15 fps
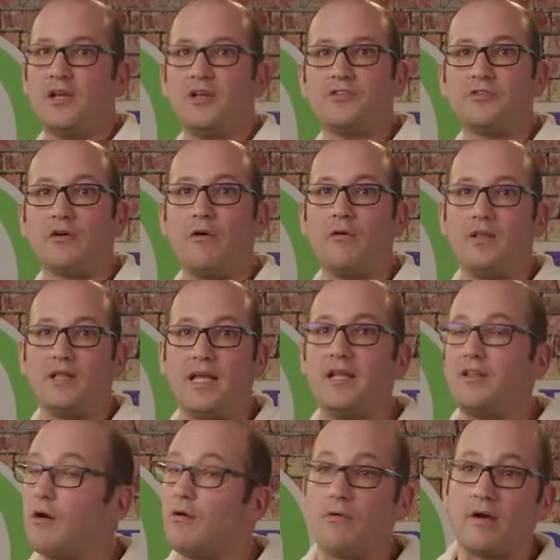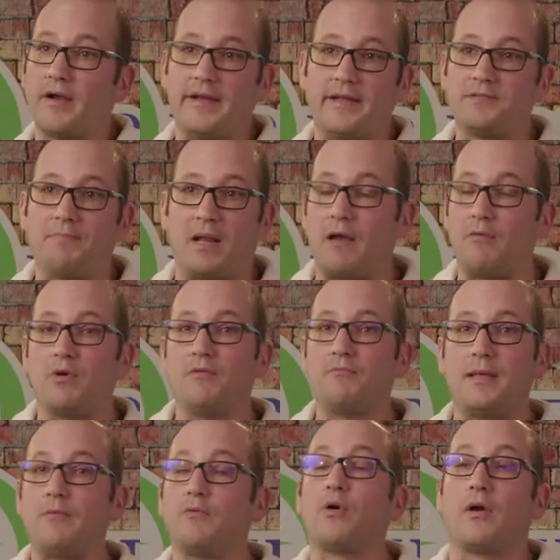So Lynn, no worries, but I wouldn't
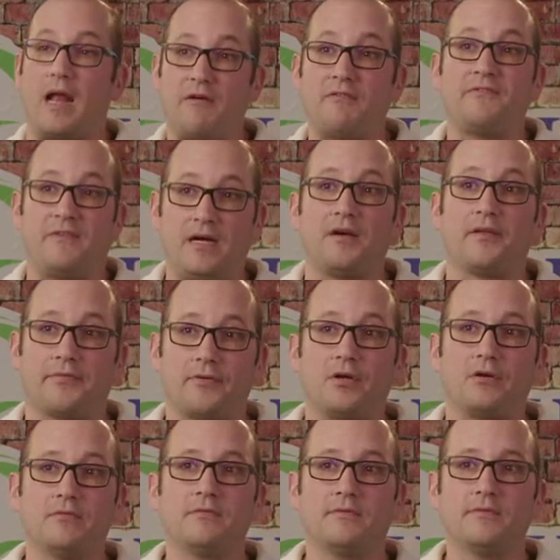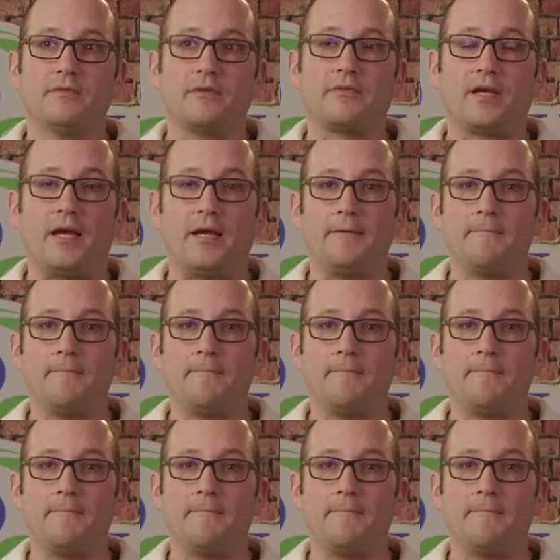be worried. I'll follow through, okay?